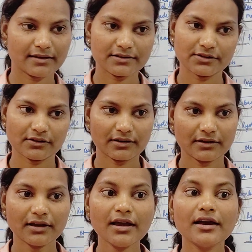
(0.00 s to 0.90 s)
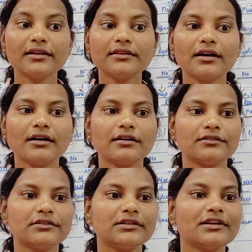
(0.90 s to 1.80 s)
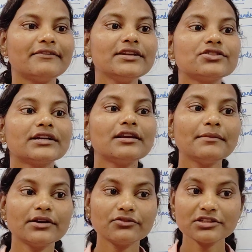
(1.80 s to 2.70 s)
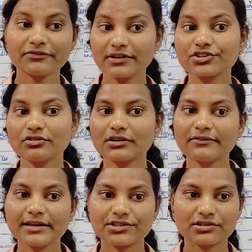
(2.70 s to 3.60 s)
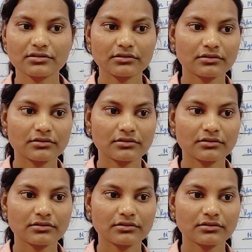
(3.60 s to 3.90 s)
It's okay. The revenue settlement was fixed or revised?